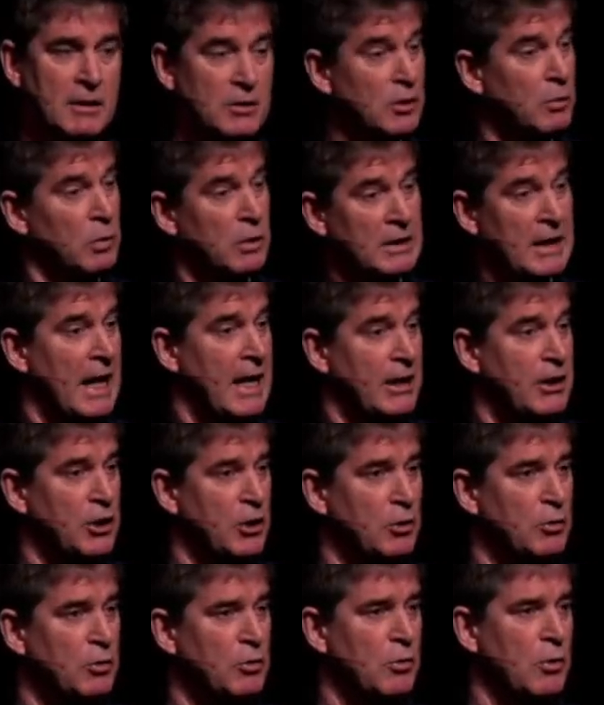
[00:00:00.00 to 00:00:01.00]
because it will
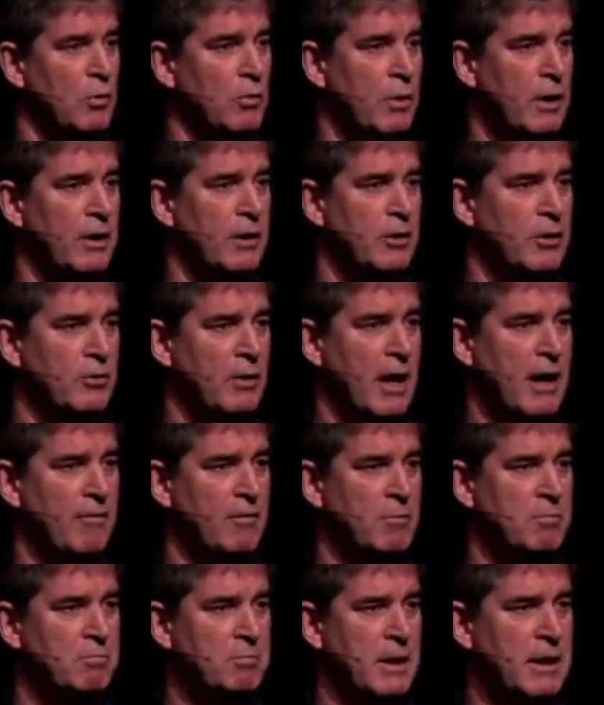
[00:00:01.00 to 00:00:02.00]
take you where you
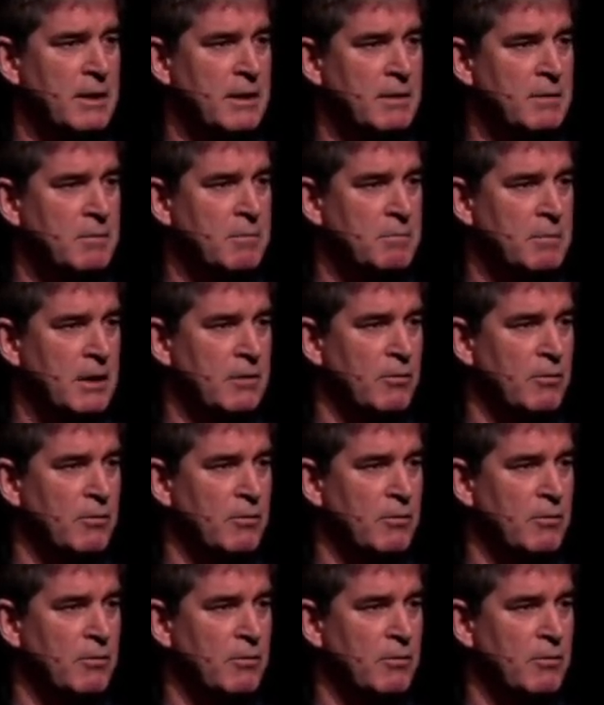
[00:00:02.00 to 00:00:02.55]
haven't been